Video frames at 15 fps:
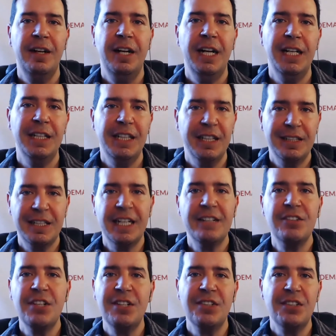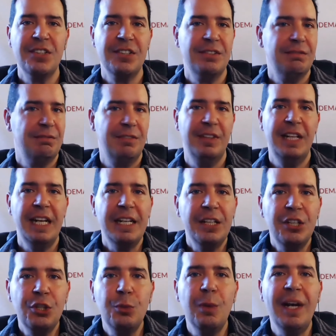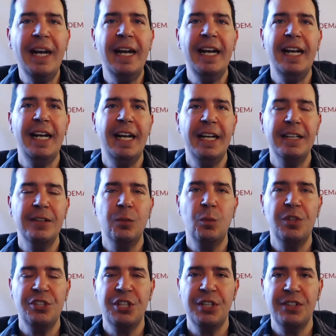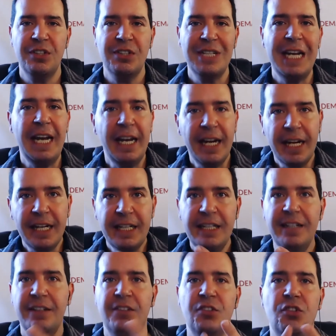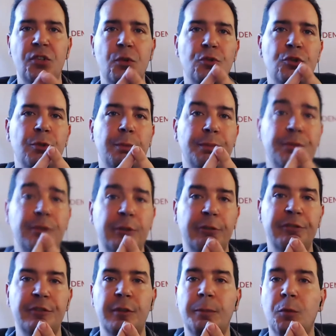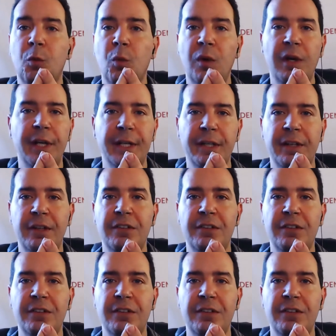And the intentions that you had, which is A, social proof, number one.